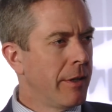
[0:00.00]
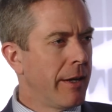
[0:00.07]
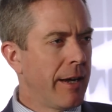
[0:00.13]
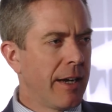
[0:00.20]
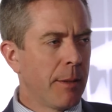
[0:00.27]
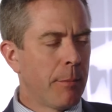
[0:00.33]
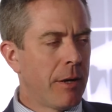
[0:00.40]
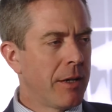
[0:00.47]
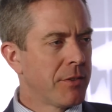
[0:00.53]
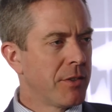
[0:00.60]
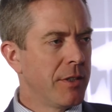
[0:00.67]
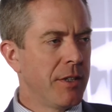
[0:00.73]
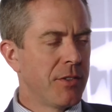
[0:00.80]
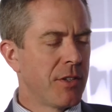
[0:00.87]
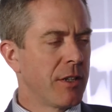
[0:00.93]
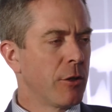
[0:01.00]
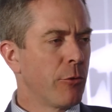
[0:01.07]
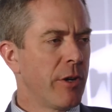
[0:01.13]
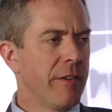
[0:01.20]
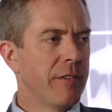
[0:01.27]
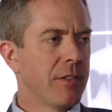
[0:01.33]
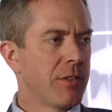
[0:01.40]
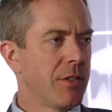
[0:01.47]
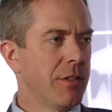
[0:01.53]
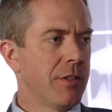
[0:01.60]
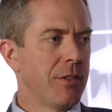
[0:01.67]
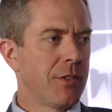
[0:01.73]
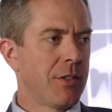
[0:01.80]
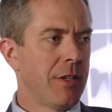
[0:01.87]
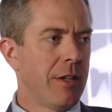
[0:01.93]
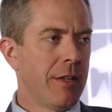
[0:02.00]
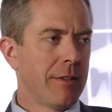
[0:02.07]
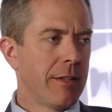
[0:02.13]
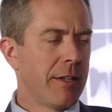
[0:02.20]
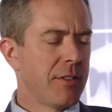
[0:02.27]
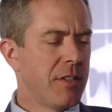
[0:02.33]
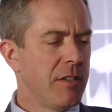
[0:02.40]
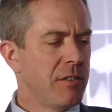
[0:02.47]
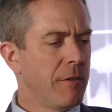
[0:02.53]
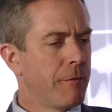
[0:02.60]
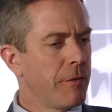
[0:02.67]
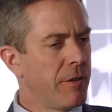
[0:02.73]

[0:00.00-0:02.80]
animosities and grievances that it's easy for